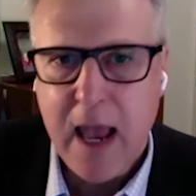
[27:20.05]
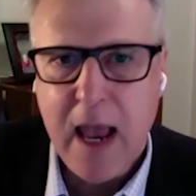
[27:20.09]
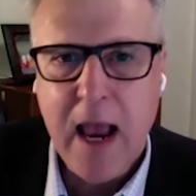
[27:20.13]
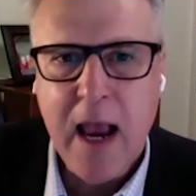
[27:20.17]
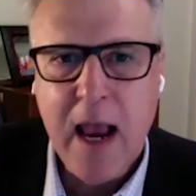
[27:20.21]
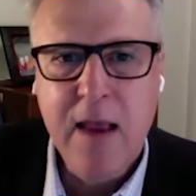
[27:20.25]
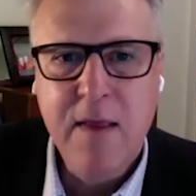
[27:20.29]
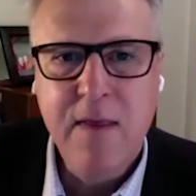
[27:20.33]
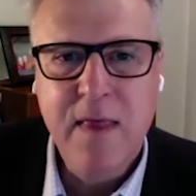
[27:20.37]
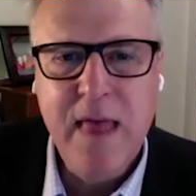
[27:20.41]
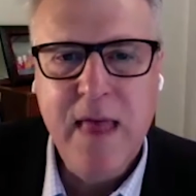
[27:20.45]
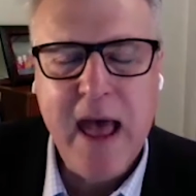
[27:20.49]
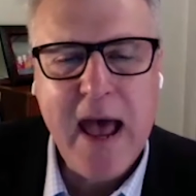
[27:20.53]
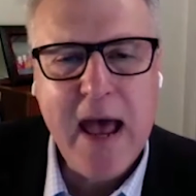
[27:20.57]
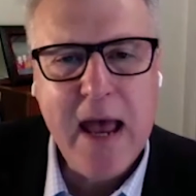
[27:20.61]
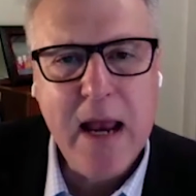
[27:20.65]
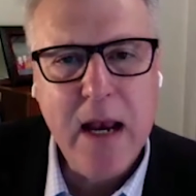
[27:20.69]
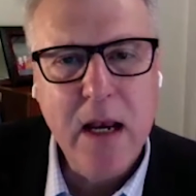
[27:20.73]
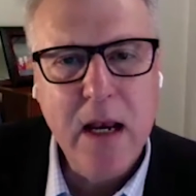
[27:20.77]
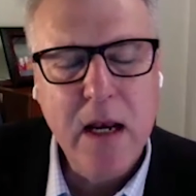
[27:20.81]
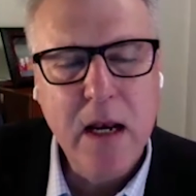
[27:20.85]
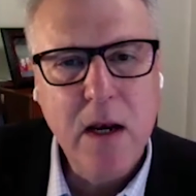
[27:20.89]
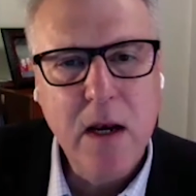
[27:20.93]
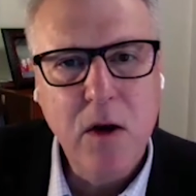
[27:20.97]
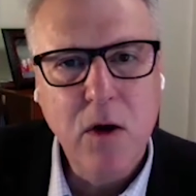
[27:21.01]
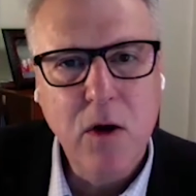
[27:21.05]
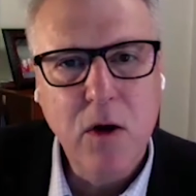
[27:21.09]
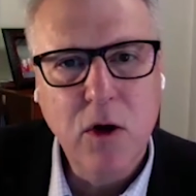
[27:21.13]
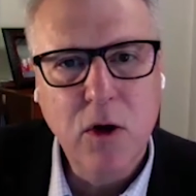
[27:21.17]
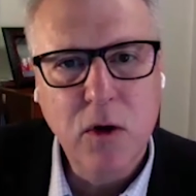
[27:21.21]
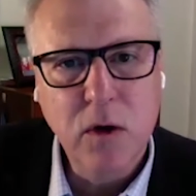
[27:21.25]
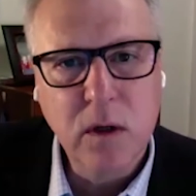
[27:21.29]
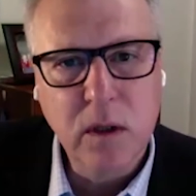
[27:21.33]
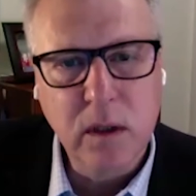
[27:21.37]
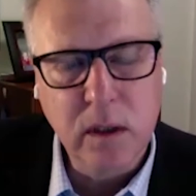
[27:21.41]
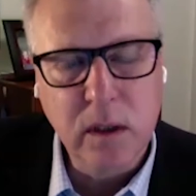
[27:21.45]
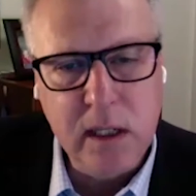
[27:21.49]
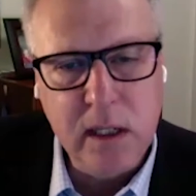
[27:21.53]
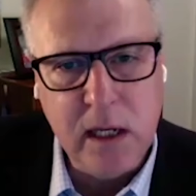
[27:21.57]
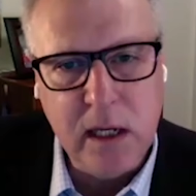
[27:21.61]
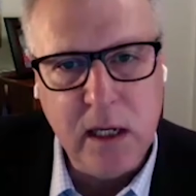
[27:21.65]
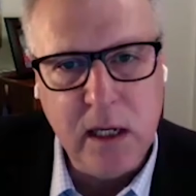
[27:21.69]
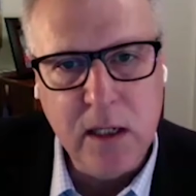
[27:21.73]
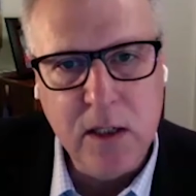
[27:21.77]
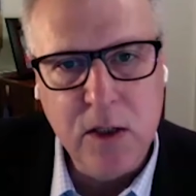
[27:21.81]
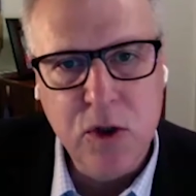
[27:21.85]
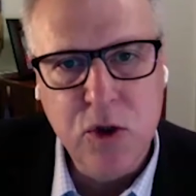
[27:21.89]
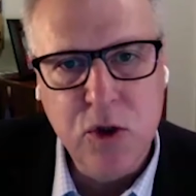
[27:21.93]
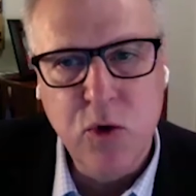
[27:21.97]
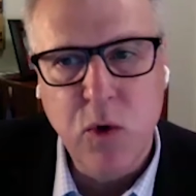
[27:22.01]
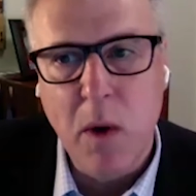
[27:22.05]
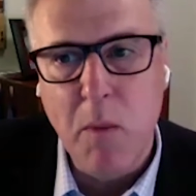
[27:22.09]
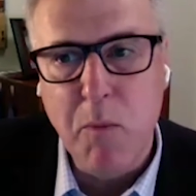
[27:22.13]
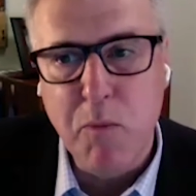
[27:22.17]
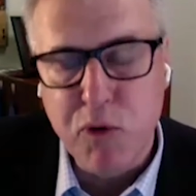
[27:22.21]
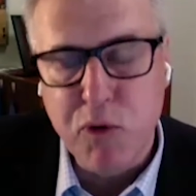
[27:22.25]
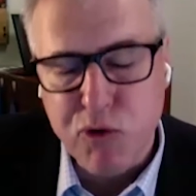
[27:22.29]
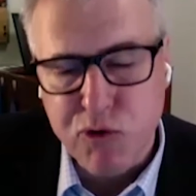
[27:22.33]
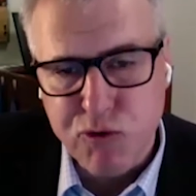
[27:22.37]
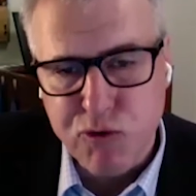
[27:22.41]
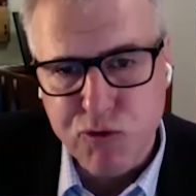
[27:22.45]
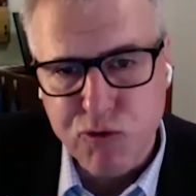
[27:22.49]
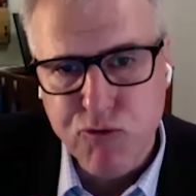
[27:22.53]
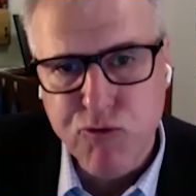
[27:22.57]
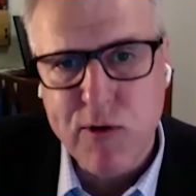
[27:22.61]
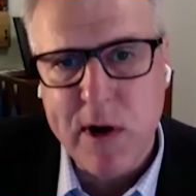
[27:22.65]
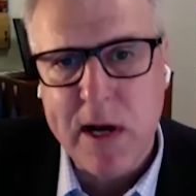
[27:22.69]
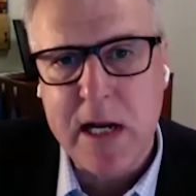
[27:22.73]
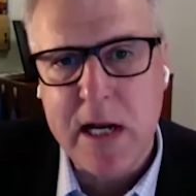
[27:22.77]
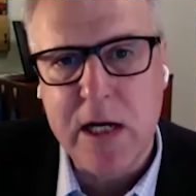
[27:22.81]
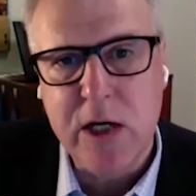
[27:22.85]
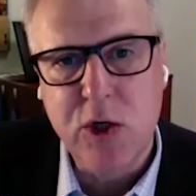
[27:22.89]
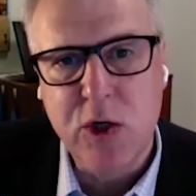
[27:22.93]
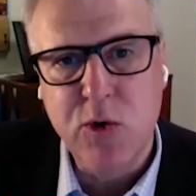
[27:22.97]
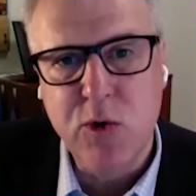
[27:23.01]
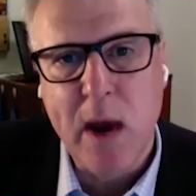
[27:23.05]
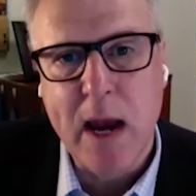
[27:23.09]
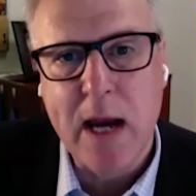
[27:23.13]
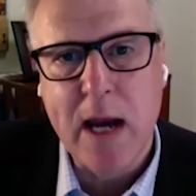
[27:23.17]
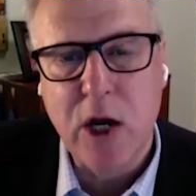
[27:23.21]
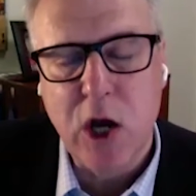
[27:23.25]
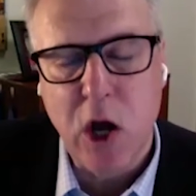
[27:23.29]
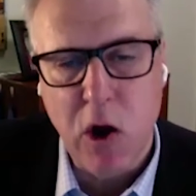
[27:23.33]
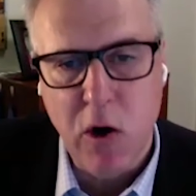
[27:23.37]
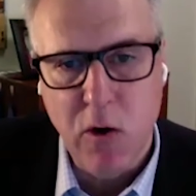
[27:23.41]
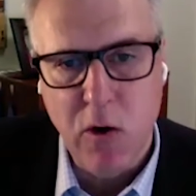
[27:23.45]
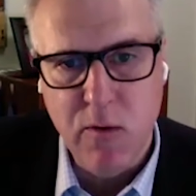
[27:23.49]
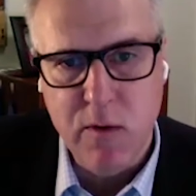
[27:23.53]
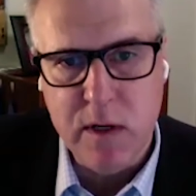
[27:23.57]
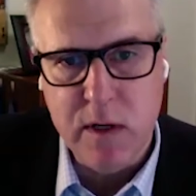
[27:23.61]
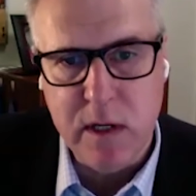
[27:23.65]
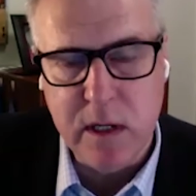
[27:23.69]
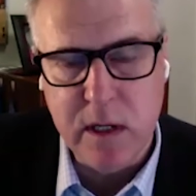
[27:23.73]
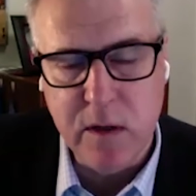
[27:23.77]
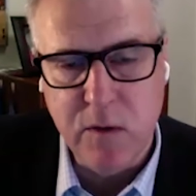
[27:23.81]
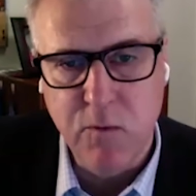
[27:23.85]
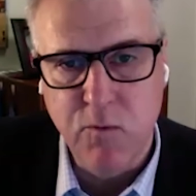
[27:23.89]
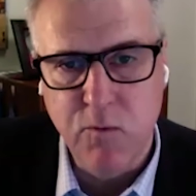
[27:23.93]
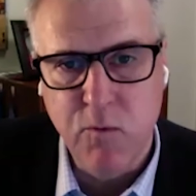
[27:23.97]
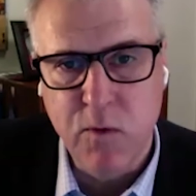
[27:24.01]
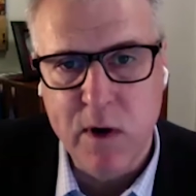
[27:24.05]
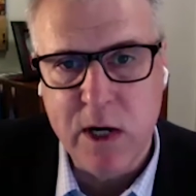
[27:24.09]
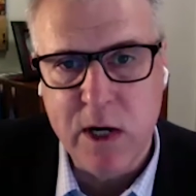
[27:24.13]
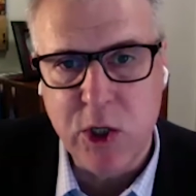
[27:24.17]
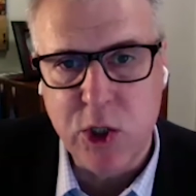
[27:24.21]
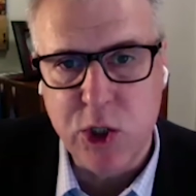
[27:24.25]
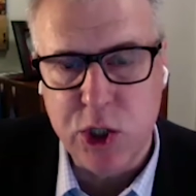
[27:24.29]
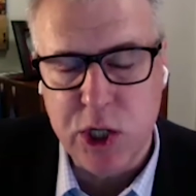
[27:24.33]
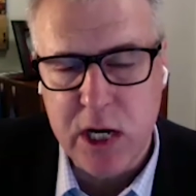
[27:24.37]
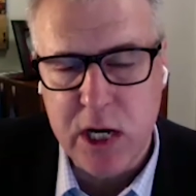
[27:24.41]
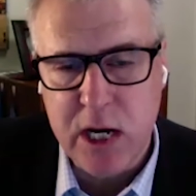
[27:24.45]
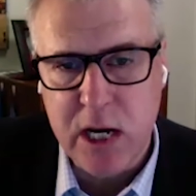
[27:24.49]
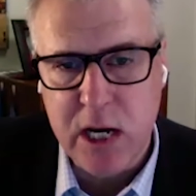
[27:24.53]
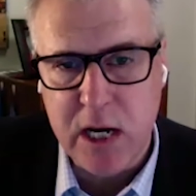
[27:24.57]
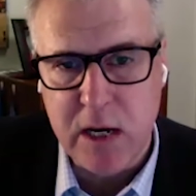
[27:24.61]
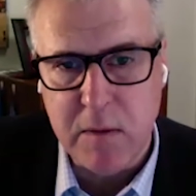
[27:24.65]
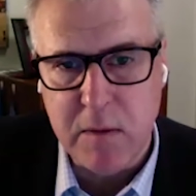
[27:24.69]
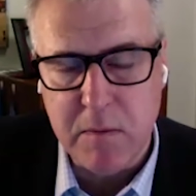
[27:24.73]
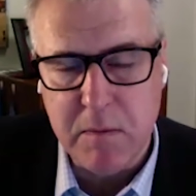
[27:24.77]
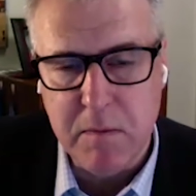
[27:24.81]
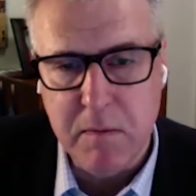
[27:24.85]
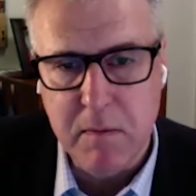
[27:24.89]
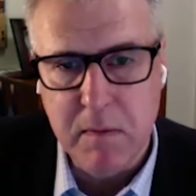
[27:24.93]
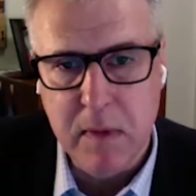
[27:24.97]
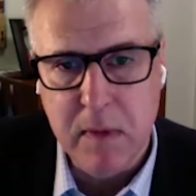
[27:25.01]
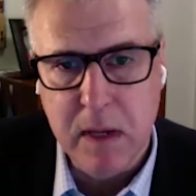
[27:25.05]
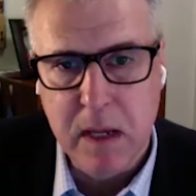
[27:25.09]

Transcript: And that could lead to a pretty draconian regime,